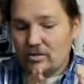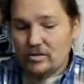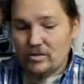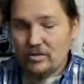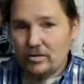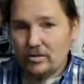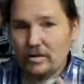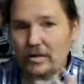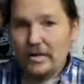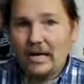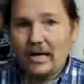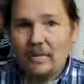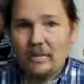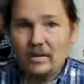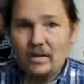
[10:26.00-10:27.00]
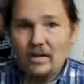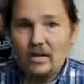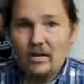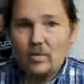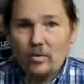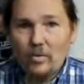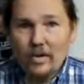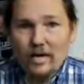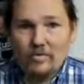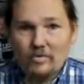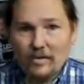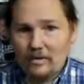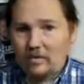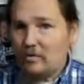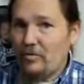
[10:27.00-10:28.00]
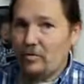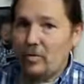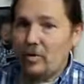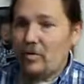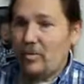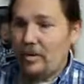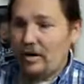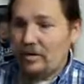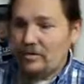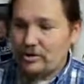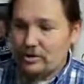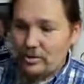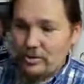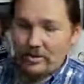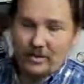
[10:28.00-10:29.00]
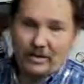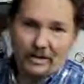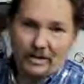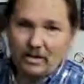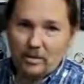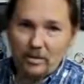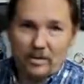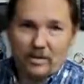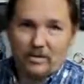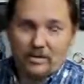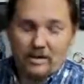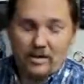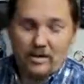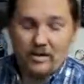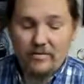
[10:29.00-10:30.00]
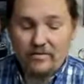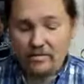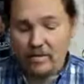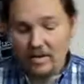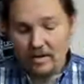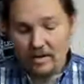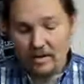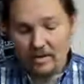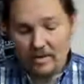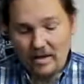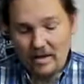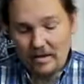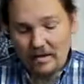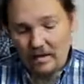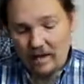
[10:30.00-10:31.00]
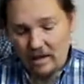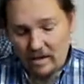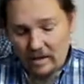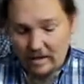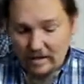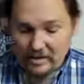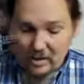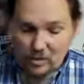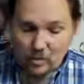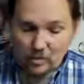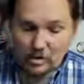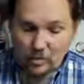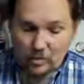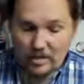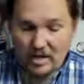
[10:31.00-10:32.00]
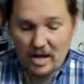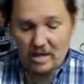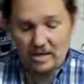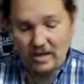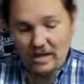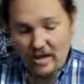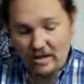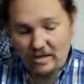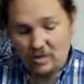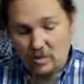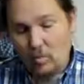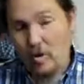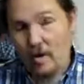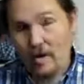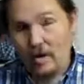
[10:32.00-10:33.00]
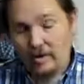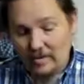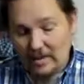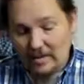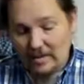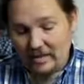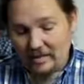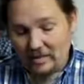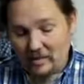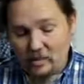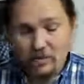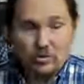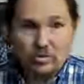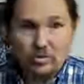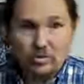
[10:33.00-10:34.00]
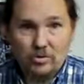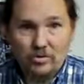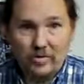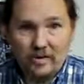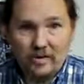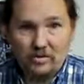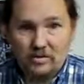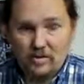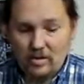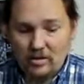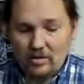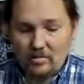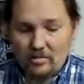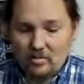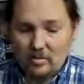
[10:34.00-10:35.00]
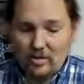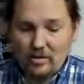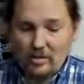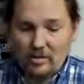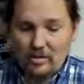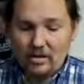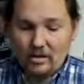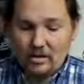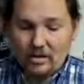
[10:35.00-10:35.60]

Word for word: to get me what I had like before when I was showing clicking the buttons on and off, that I take one twenty-eight and add it to one and that gets those two devices on. Well,